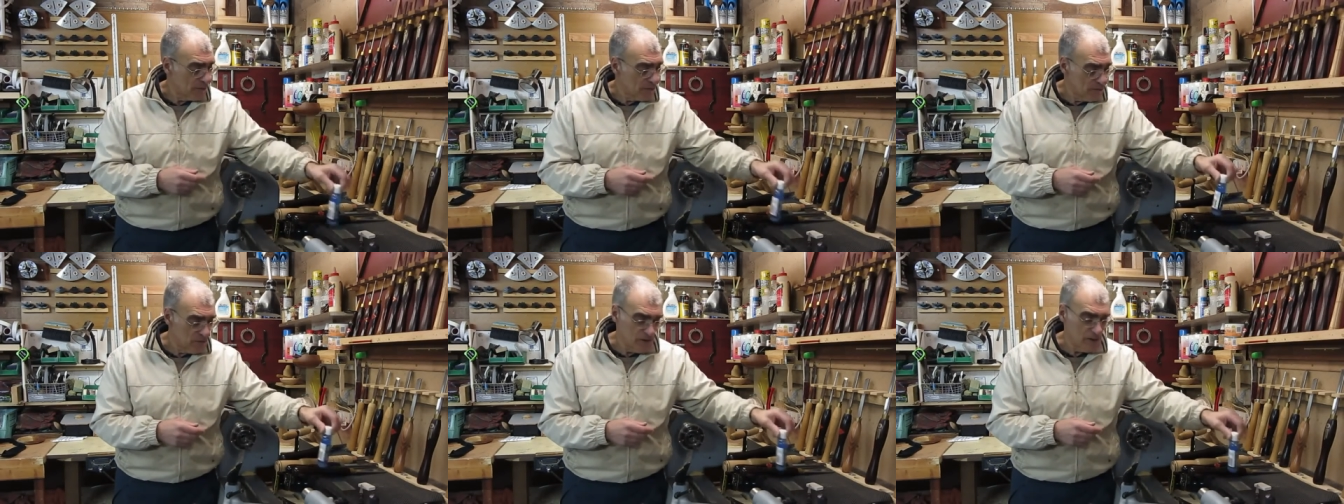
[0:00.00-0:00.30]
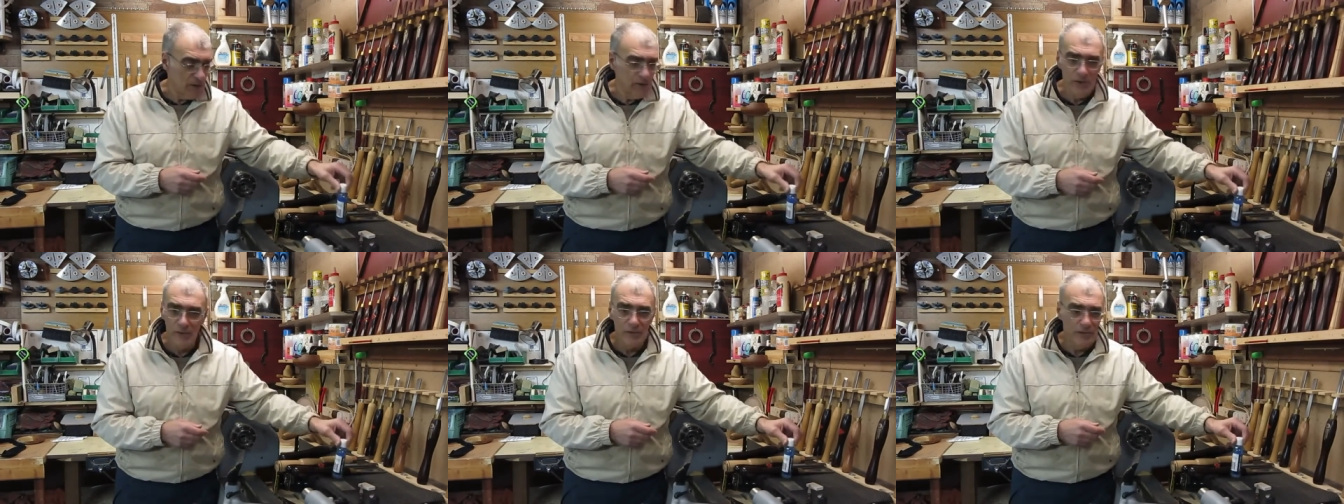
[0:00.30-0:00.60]
Just
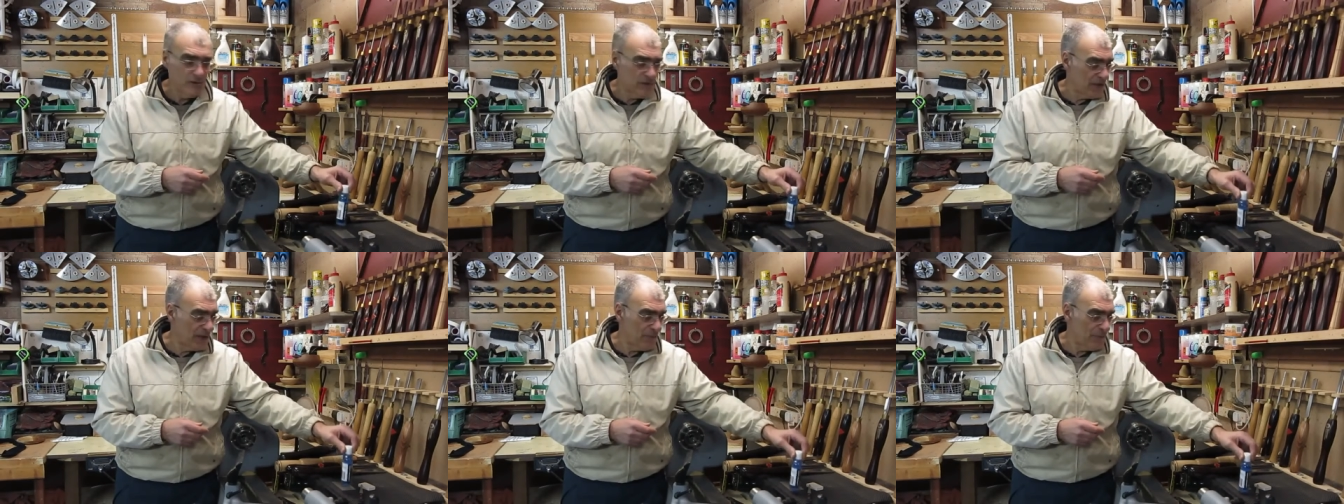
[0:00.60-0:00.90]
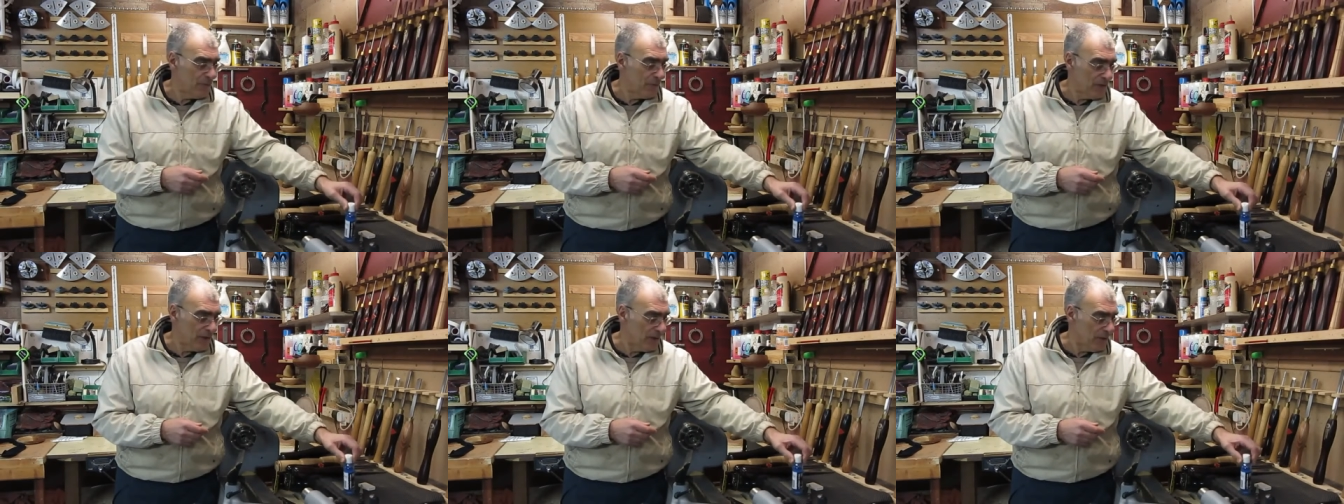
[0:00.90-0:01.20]
a little
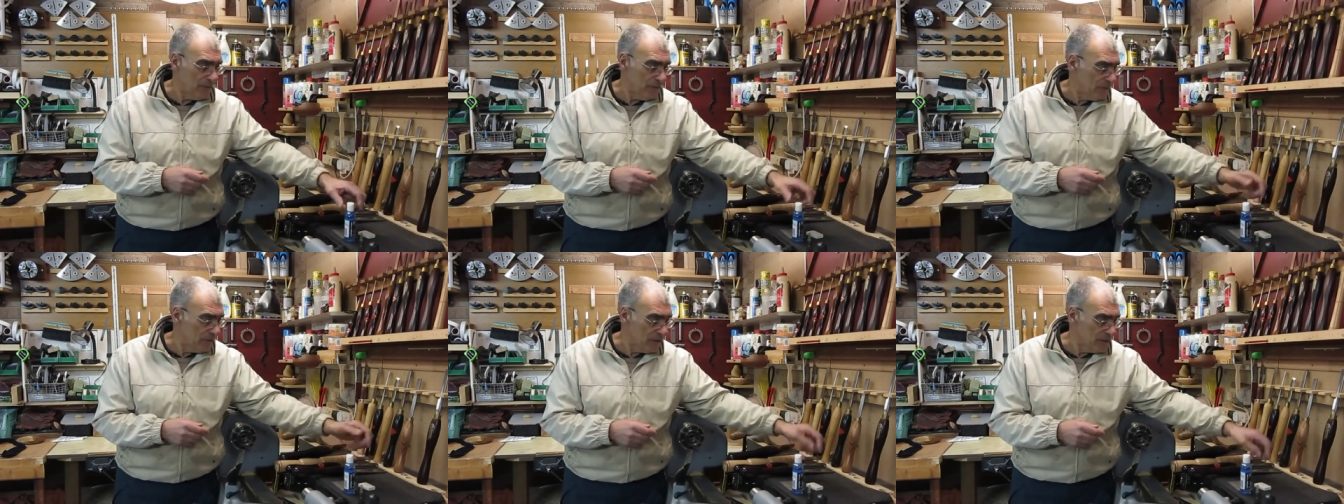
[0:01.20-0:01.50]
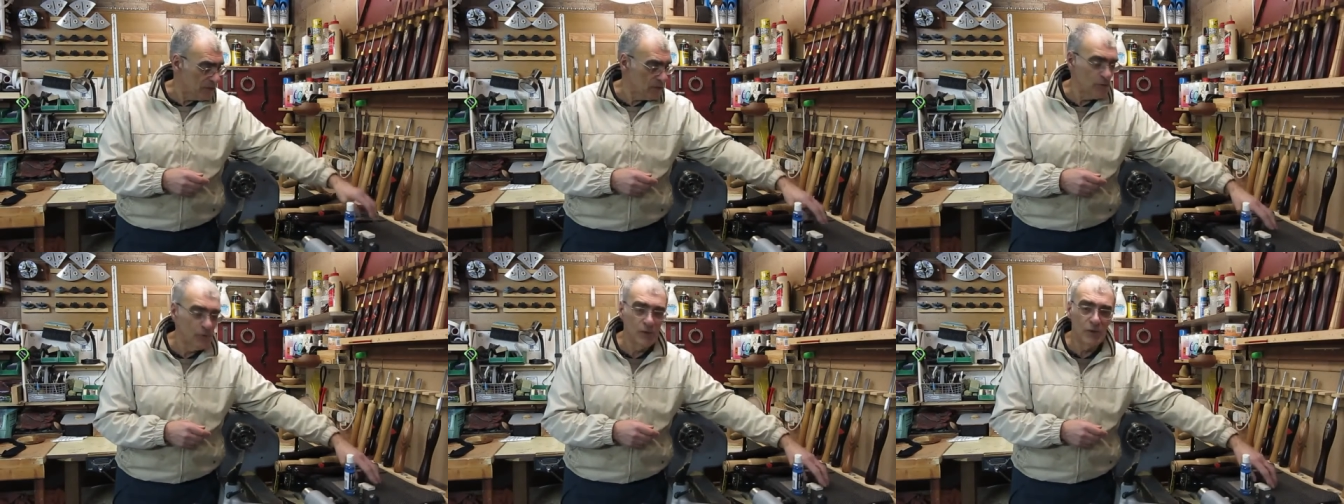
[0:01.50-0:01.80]
tap of that and
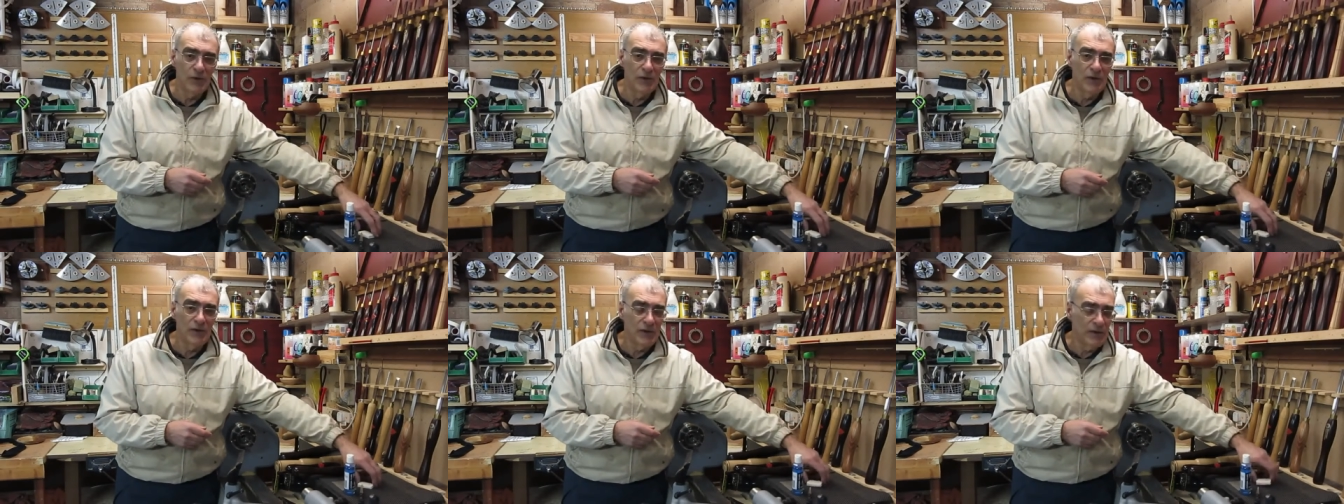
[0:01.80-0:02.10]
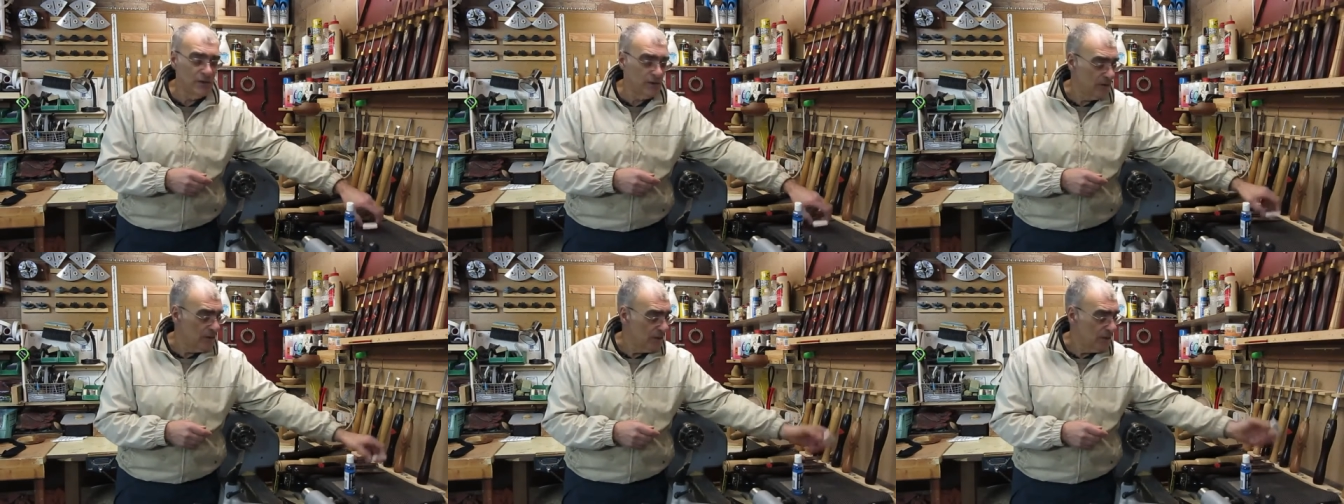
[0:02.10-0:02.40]
that's all you
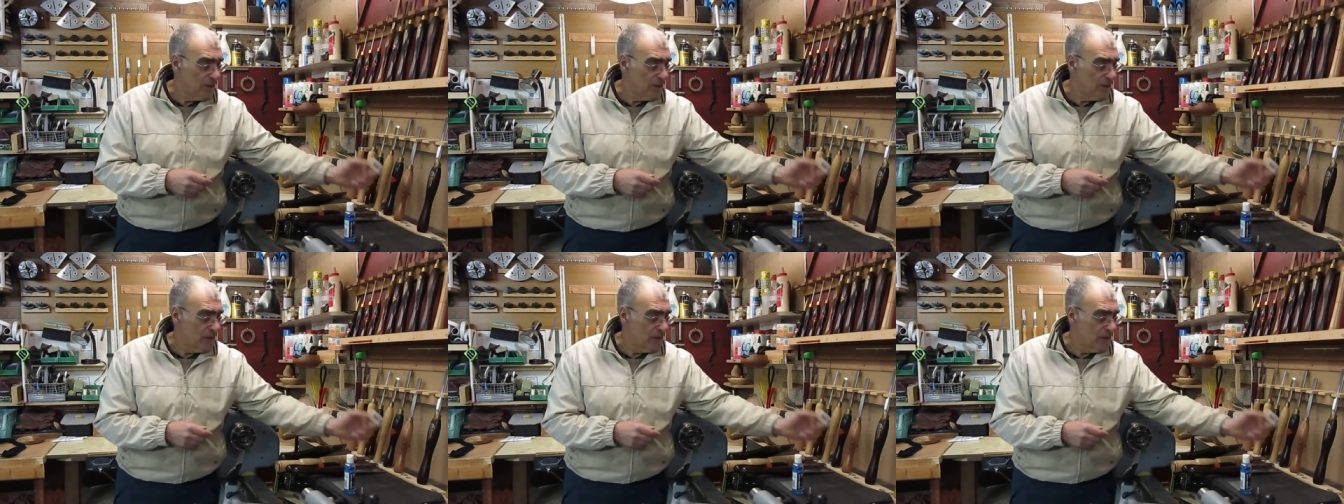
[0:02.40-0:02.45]
need